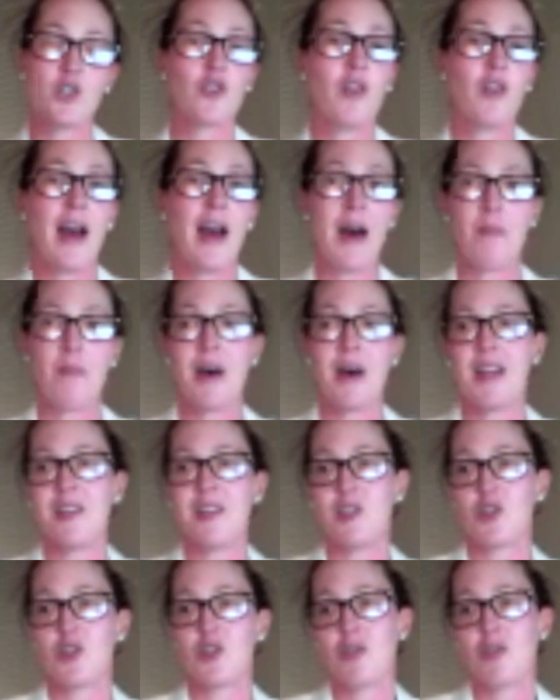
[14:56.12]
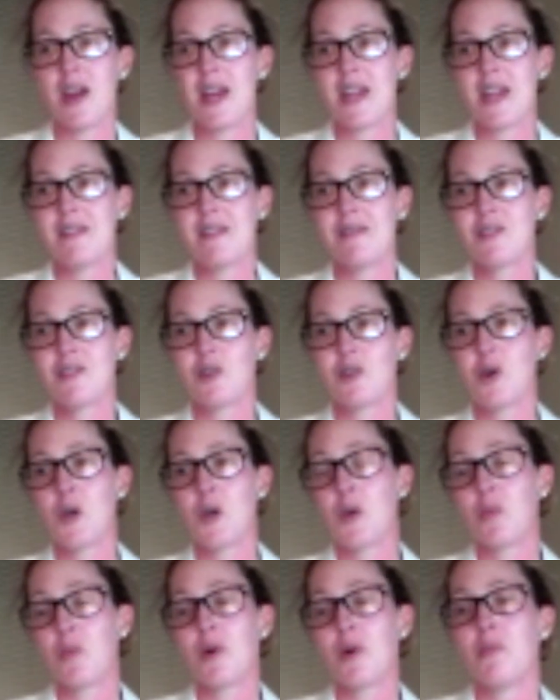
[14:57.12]
tram and a train, so going
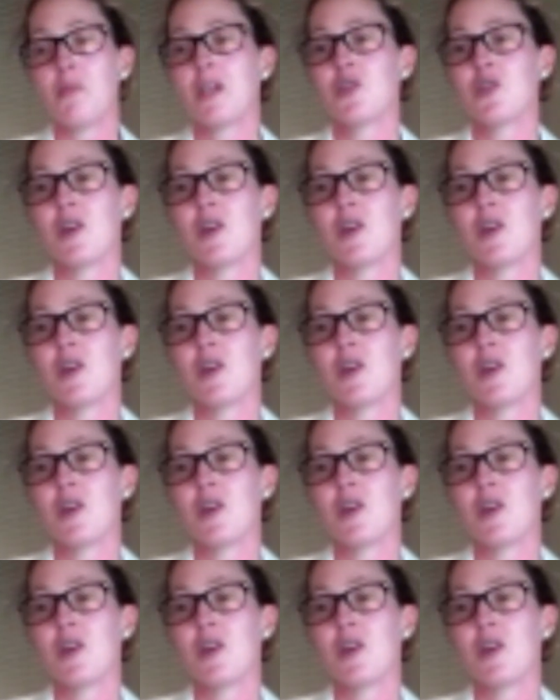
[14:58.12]
on public